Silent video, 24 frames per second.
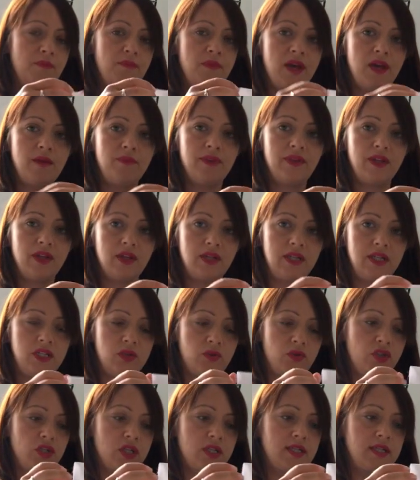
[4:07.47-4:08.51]
It may be that you need
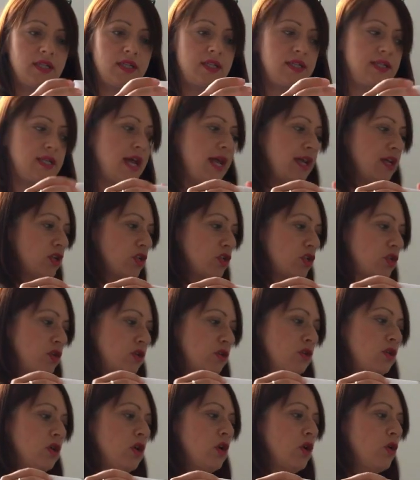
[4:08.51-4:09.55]
to adjust the
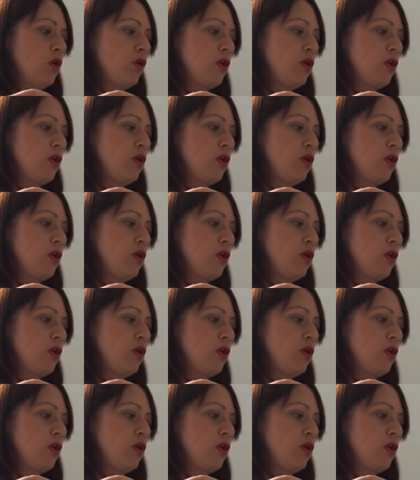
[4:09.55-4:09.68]
tension,